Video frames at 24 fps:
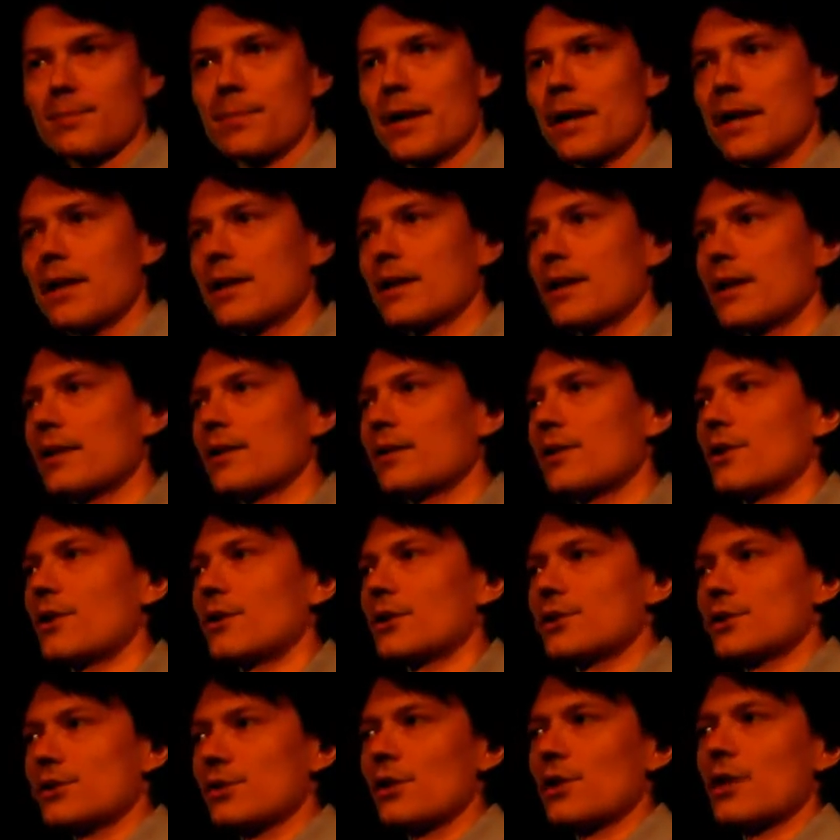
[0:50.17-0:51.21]
But there are
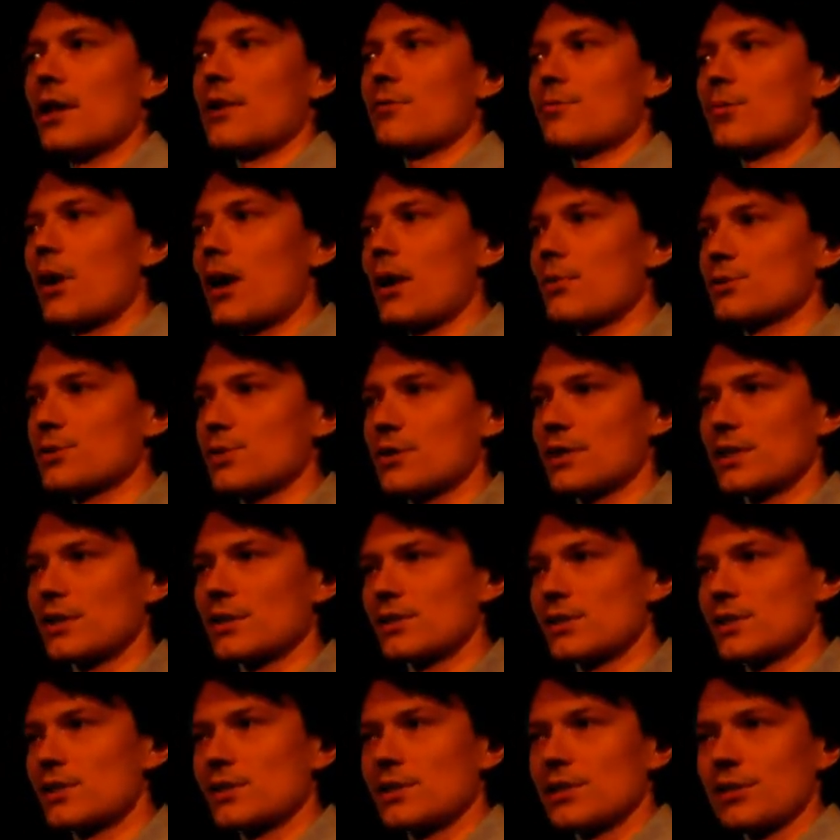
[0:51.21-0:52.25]
still a lot of problems with
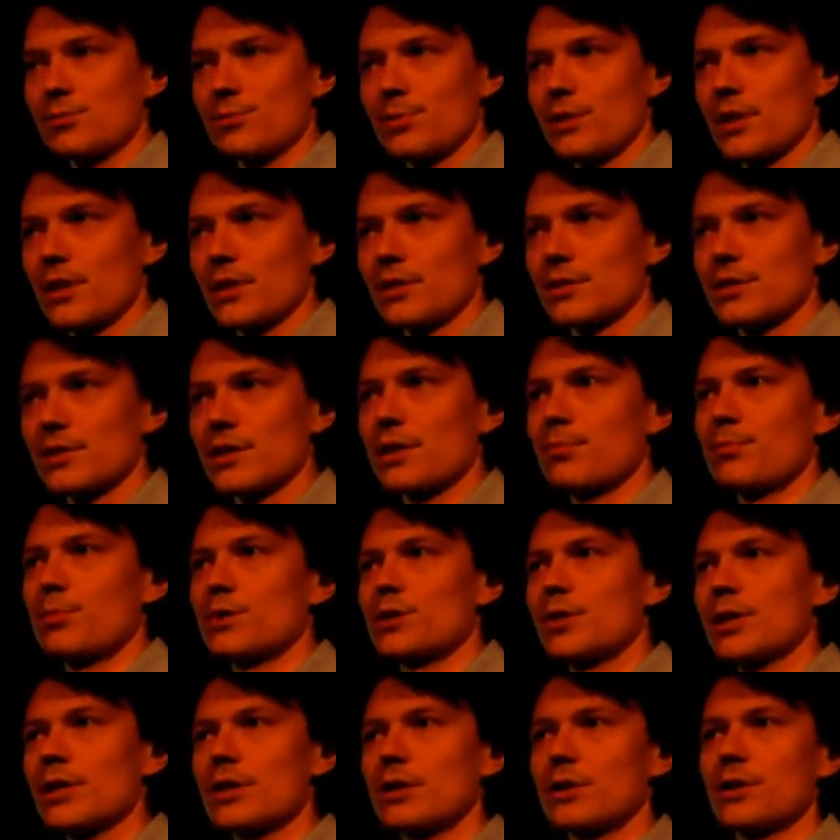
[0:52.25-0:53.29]
these displays. In
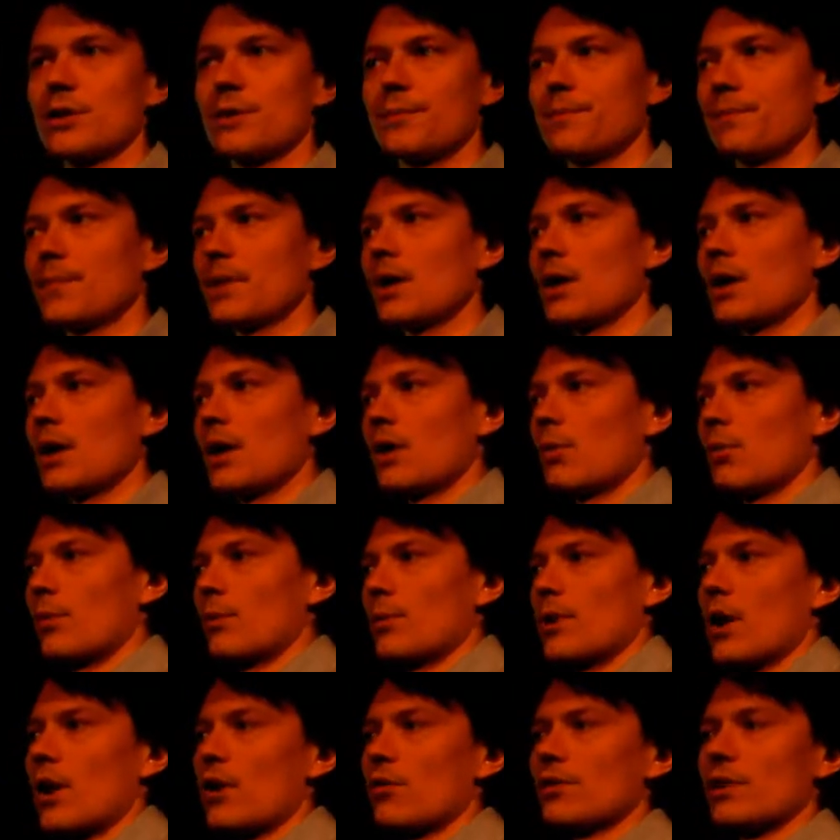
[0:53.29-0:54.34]
particular, when
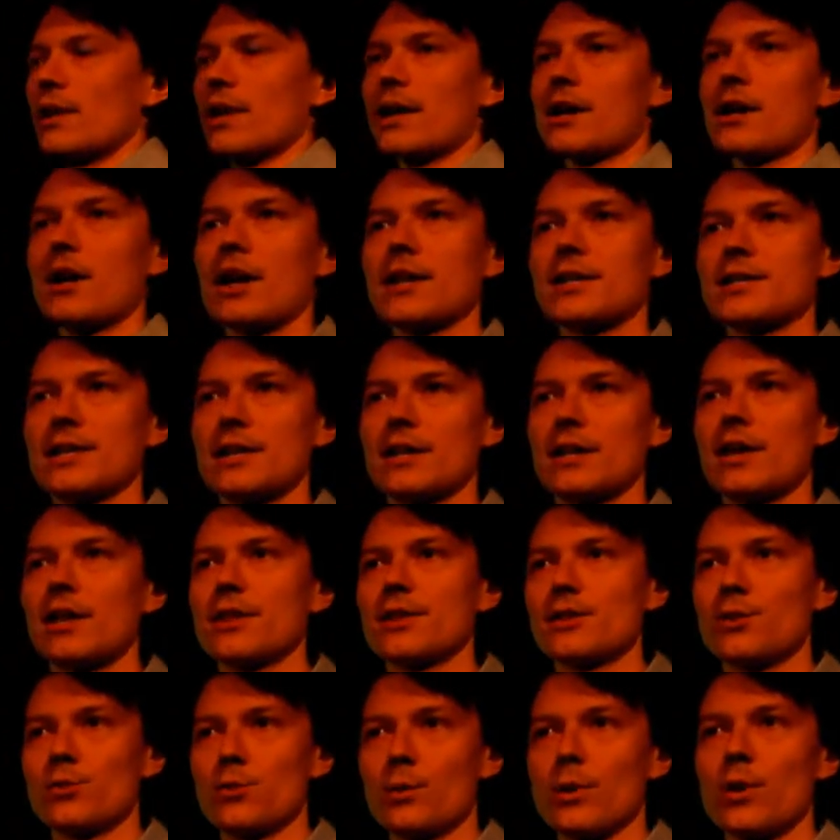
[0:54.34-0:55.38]
we overlay content
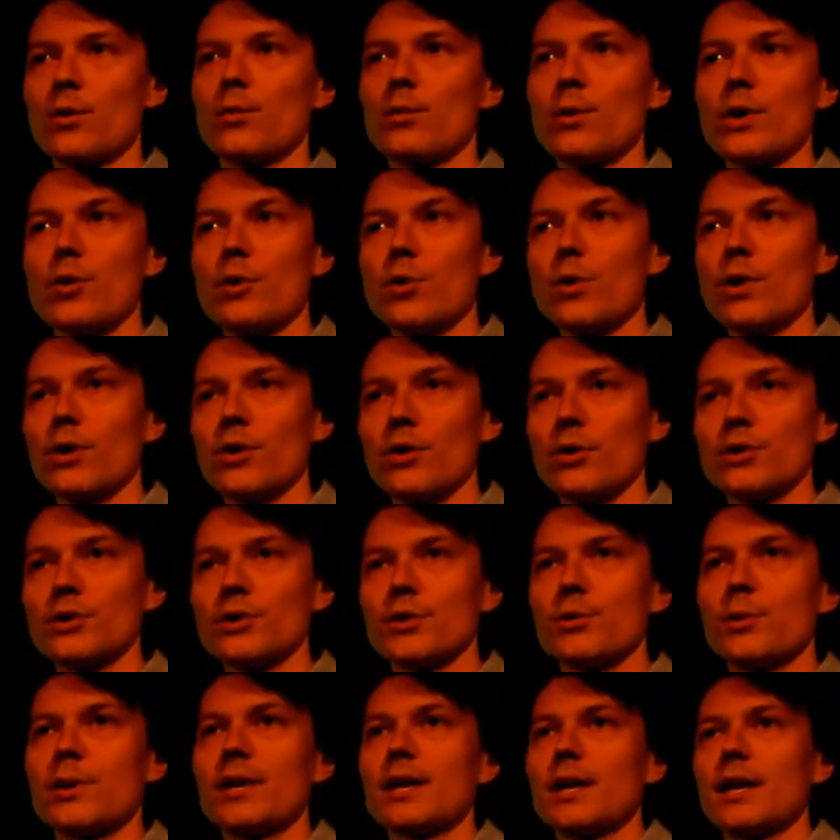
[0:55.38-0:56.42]
onto the real world,
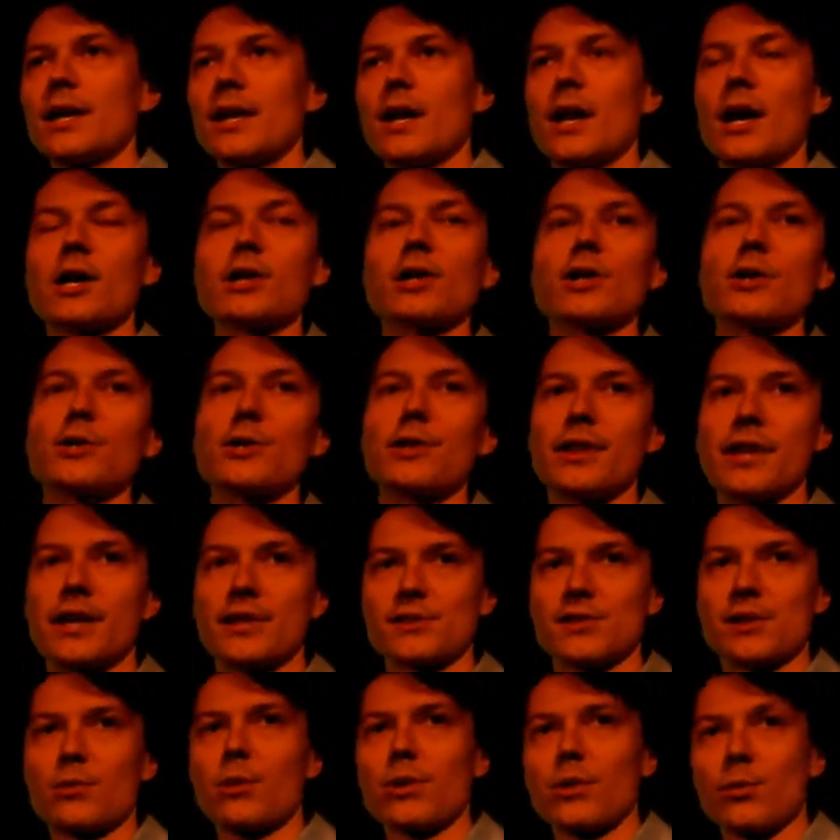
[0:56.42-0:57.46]
we can occlude things
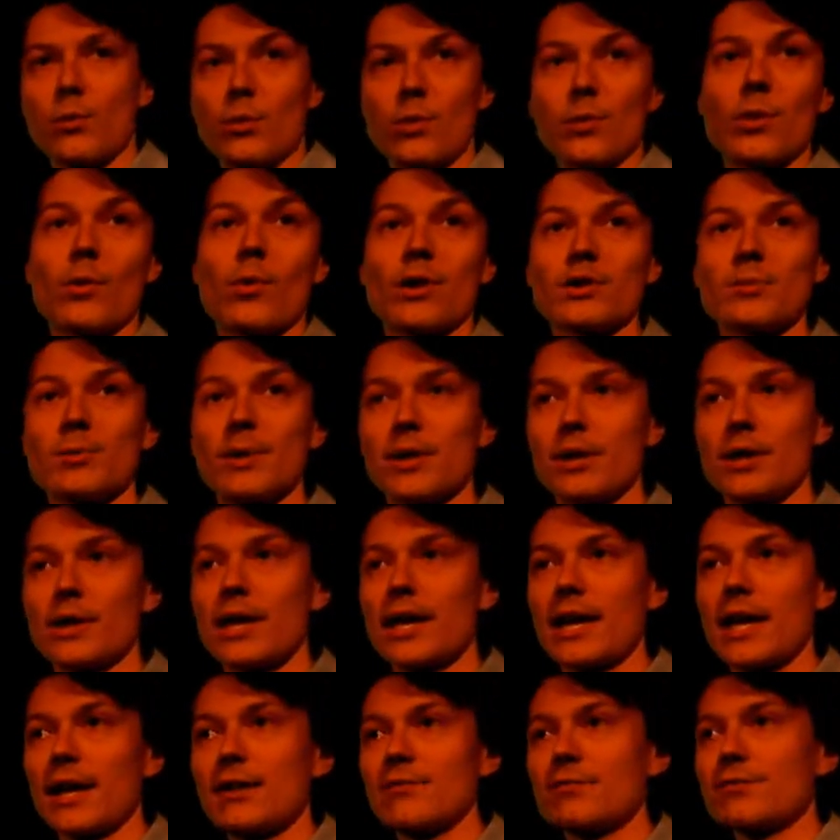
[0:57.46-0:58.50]
that we want to be
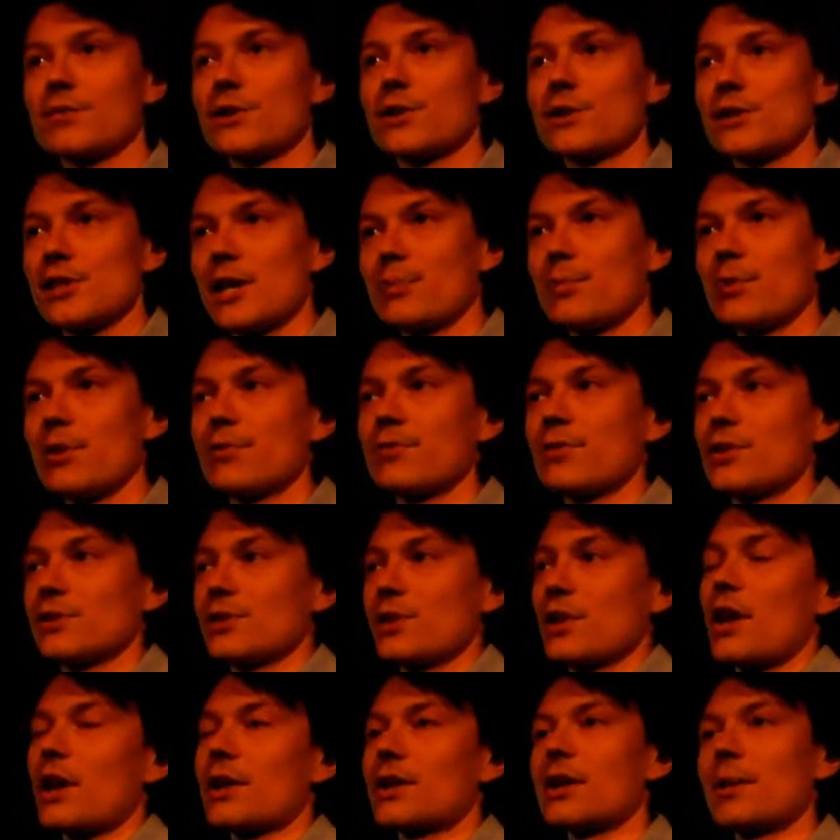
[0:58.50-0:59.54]
looking at. For example, if there's
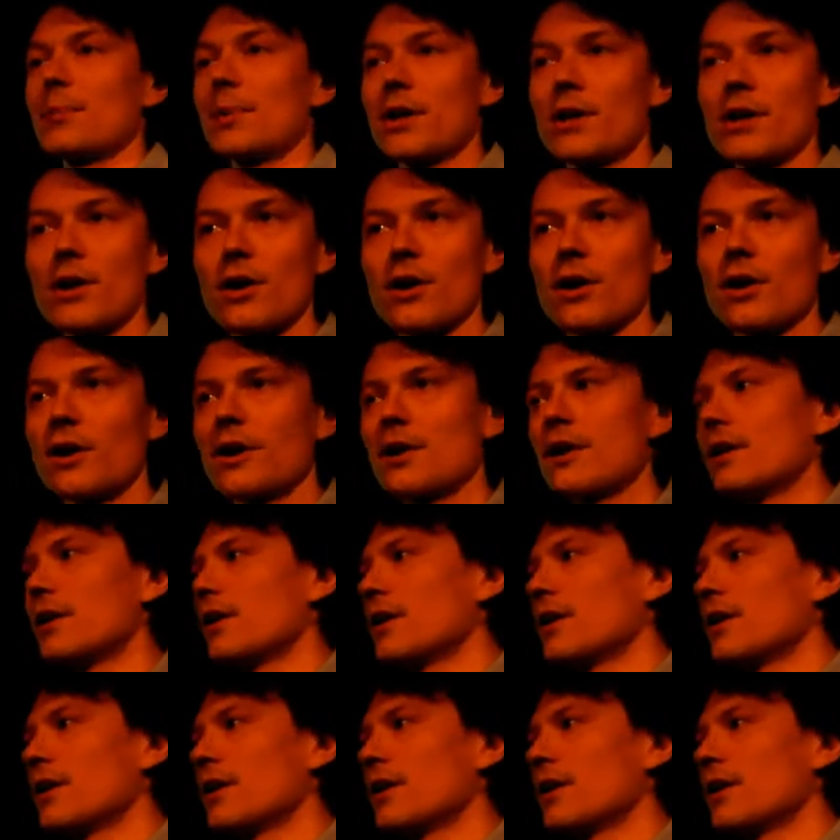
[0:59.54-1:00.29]
an oncoming car,